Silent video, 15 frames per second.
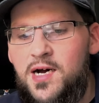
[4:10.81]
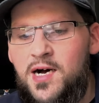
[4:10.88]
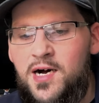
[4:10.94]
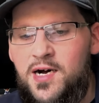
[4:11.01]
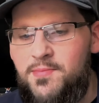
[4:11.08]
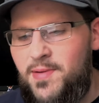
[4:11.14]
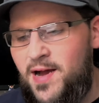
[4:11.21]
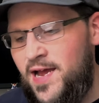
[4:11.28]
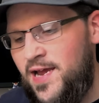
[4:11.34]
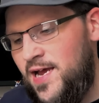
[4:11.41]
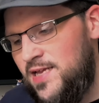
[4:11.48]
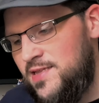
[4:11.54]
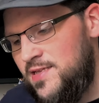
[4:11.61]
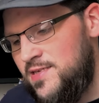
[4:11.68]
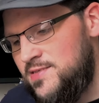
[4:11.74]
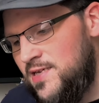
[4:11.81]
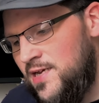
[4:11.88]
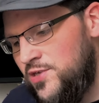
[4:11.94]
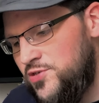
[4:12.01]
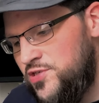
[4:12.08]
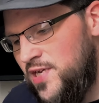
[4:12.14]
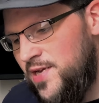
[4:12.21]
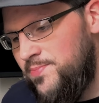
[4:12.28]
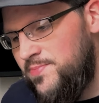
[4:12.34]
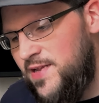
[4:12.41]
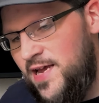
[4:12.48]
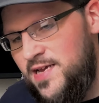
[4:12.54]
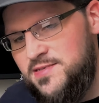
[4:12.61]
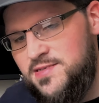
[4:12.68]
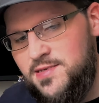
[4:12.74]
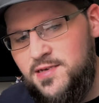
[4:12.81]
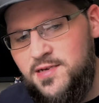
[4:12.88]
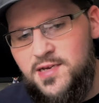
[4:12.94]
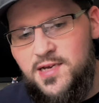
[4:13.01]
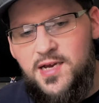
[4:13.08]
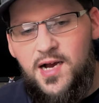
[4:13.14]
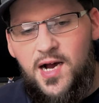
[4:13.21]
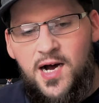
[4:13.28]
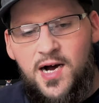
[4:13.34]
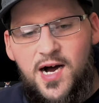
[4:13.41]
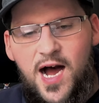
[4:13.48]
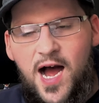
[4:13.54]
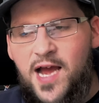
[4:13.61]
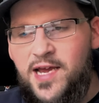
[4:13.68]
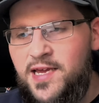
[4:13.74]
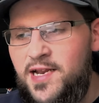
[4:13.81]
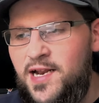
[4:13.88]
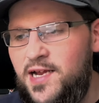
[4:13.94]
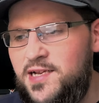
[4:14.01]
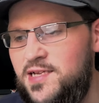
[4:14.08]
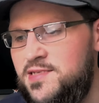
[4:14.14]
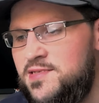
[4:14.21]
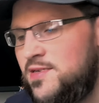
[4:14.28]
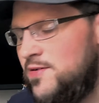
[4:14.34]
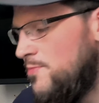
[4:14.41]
I got this L-shaped desk. I connected some